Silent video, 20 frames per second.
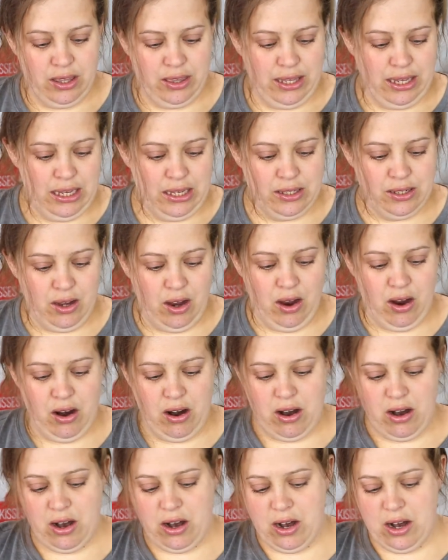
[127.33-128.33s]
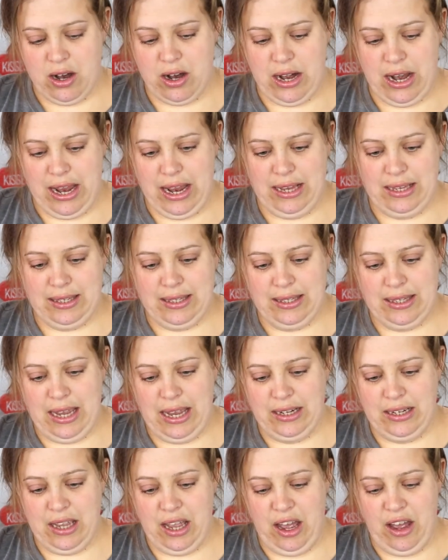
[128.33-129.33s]
These are a
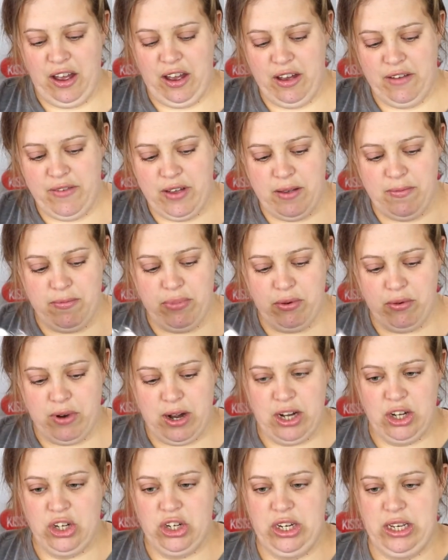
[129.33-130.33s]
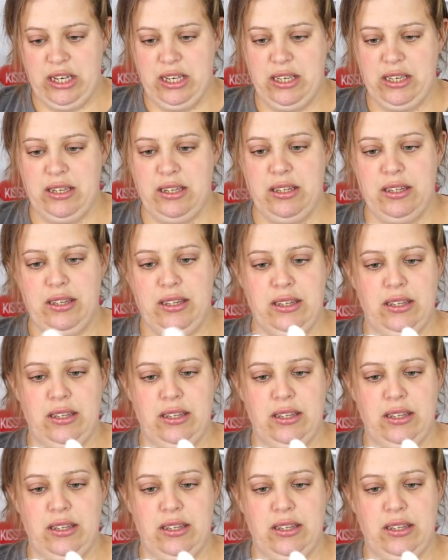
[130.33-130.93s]
set of brushes.